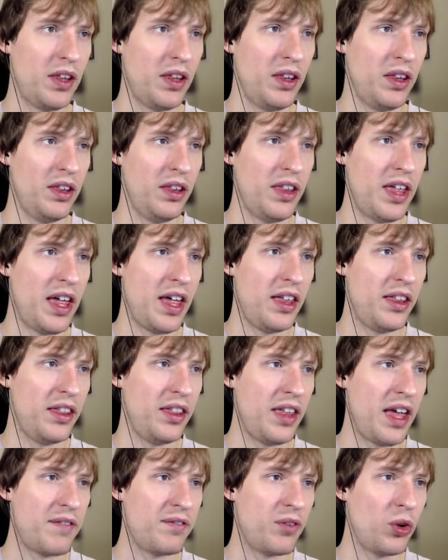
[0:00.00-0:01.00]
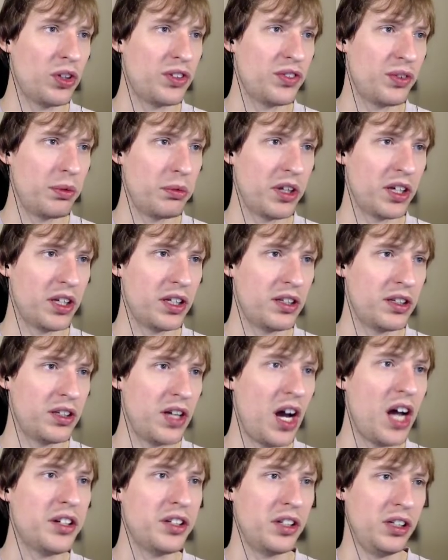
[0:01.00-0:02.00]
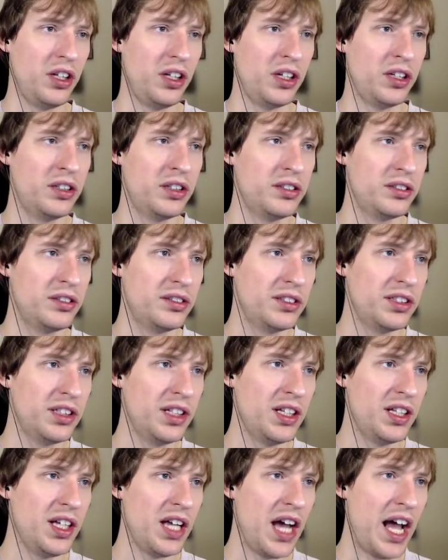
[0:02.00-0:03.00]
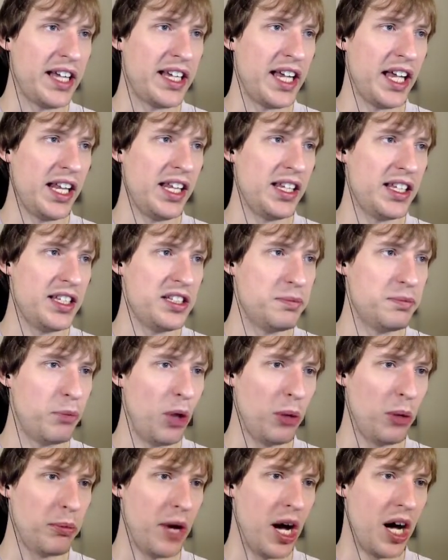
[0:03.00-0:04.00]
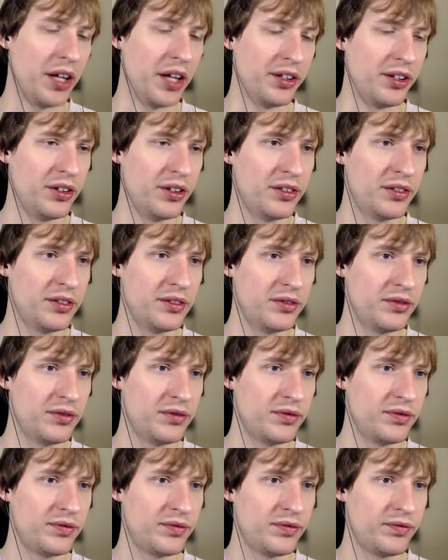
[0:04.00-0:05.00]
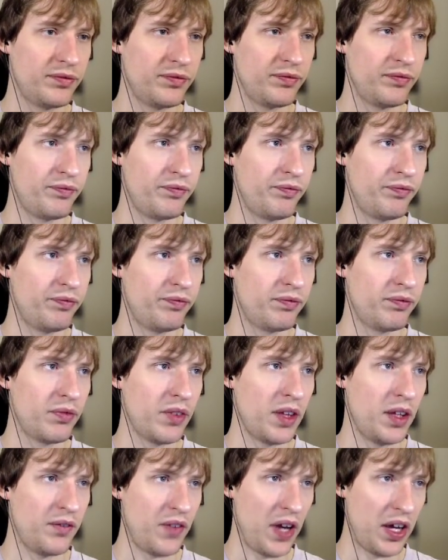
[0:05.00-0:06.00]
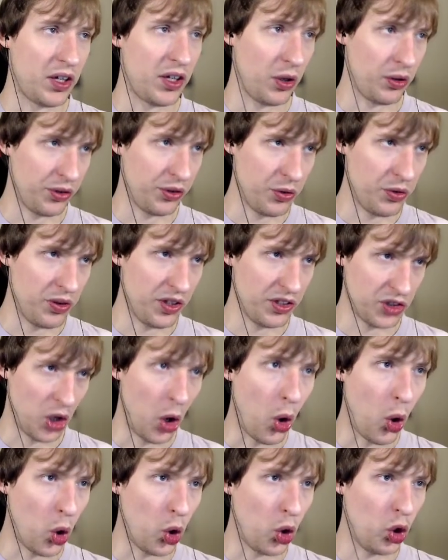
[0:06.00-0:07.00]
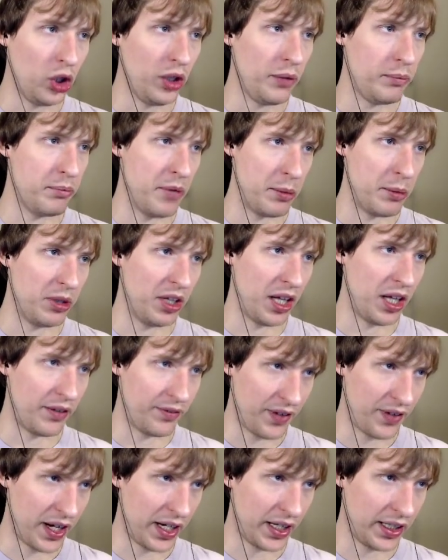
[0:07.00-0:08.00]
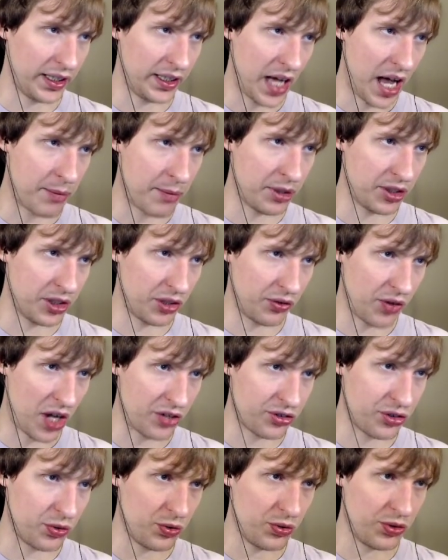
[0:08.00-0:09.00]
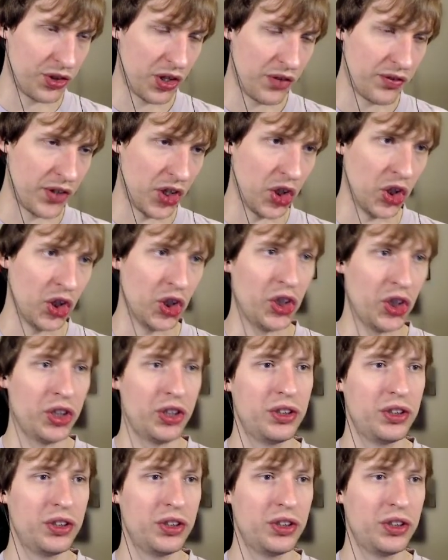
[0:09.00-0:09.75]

That, that voice from the gondola. I get it, he's Bulbmon. If I go through this hole, maybe I'll find Amaterasu's server.